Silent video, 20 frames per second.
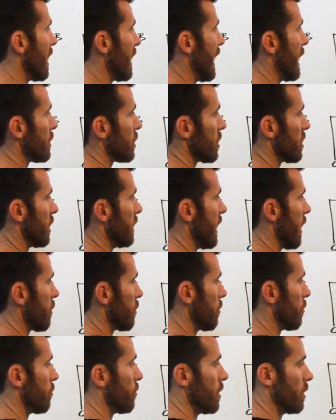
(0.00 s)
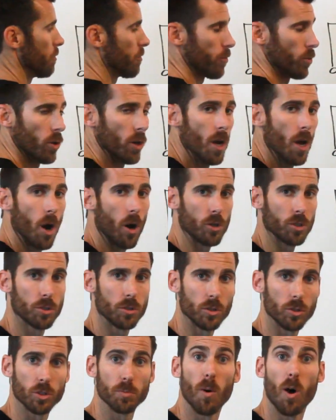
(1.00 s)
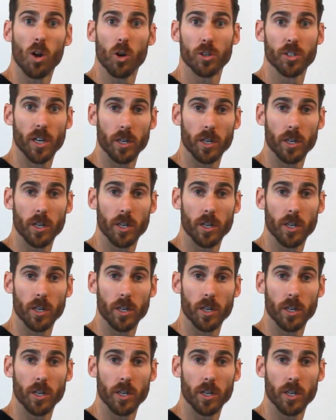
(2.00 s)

Allows us to narrow the field for our smaller,